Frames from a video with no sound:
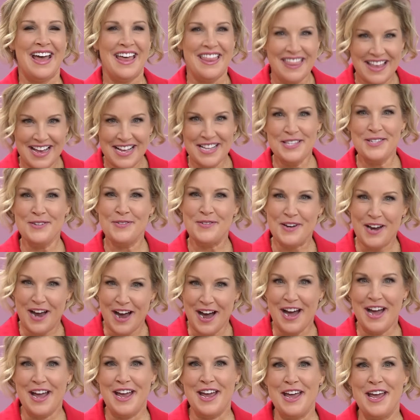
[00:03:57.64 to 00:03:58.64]
And that's what
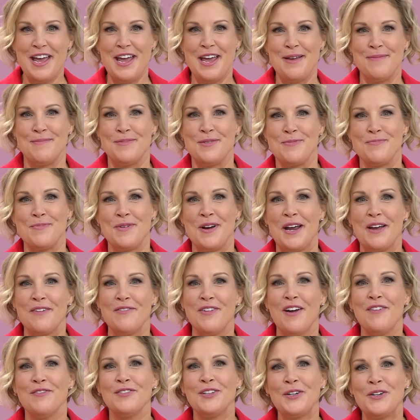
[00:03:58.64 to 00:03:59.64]
I aim to bring. If
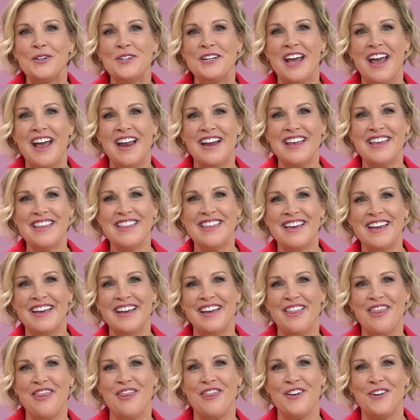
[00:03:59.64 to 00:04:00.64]
I've learned anything
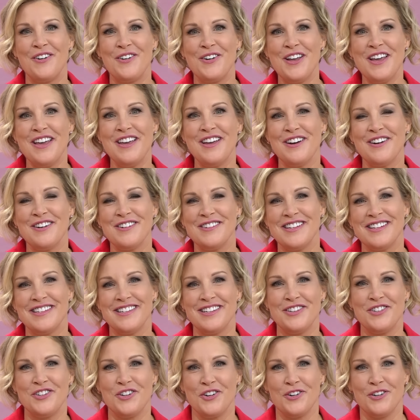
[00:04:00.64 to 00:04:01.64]
in 30 years as
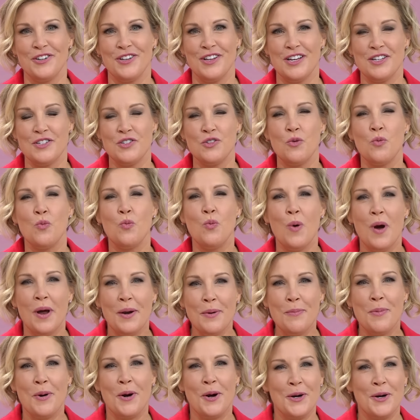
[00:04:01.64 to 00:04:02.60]
a journalist, one